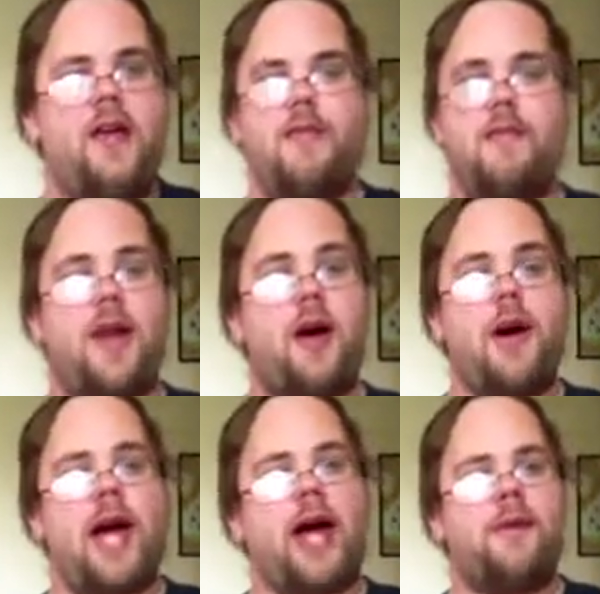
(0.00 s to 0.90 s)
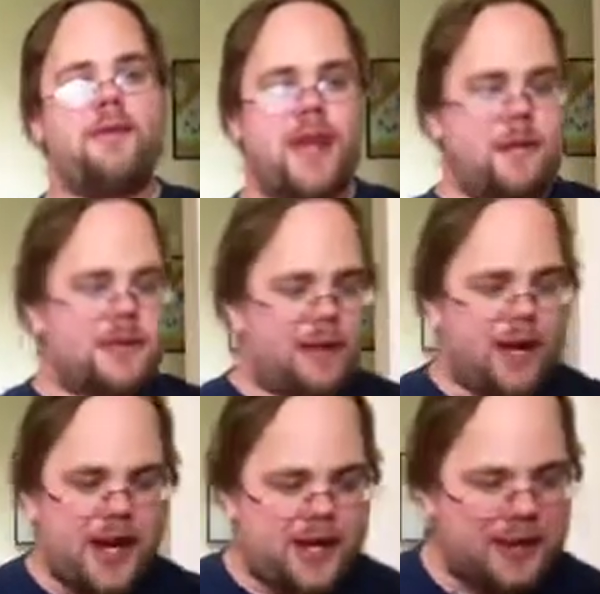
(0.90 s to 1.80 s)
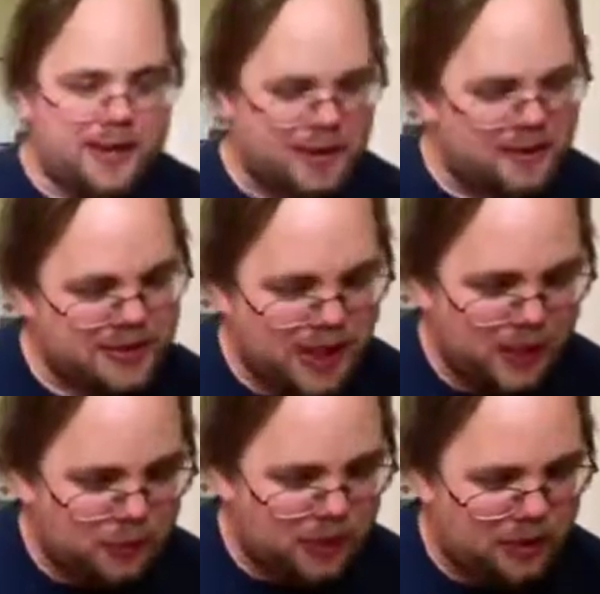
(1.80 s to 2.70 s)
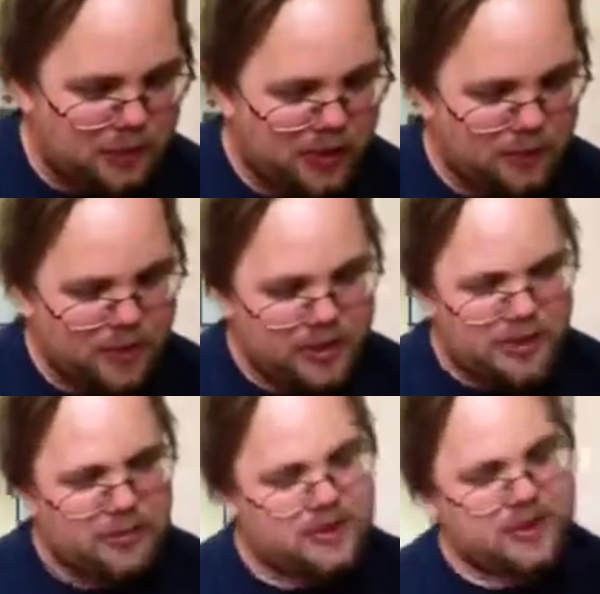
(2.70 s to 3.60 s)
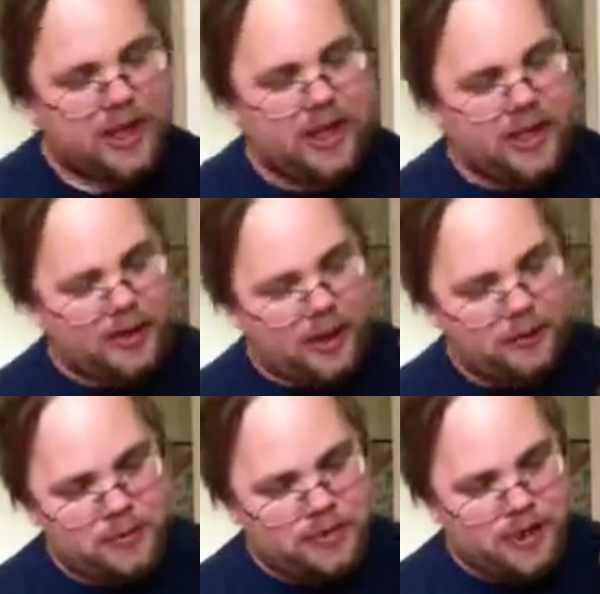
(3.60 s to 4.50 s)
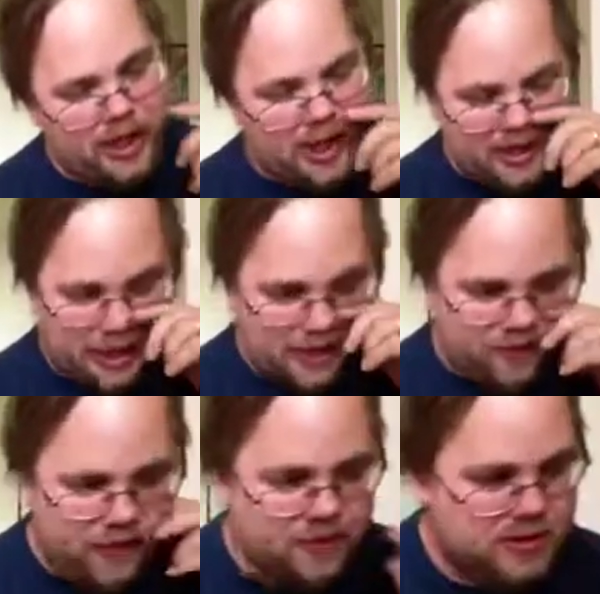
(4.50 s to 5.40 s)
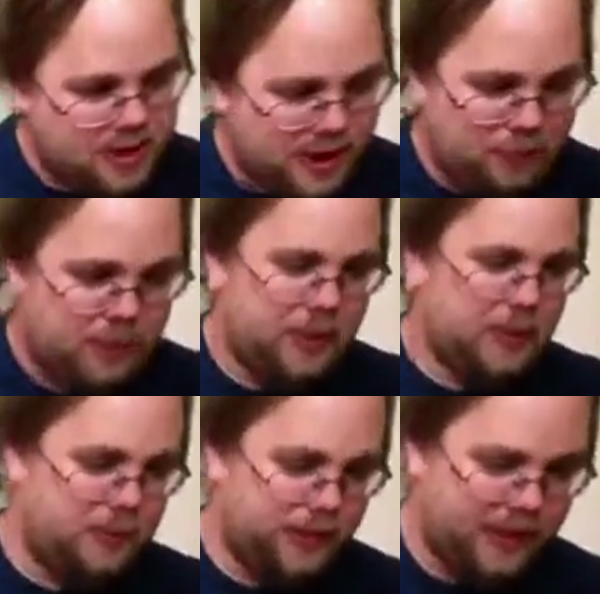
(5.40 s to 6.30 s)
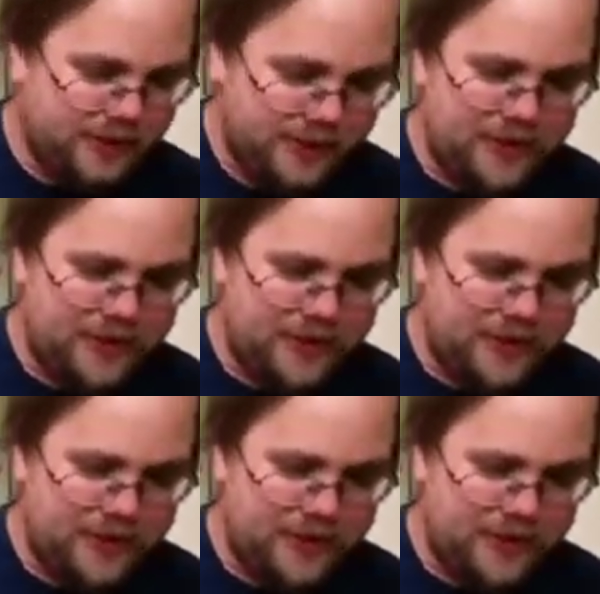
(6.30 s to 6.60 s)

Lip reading: No, I'm sorry. I didn't understand what you were saying. I kind of fell asleep a little bit.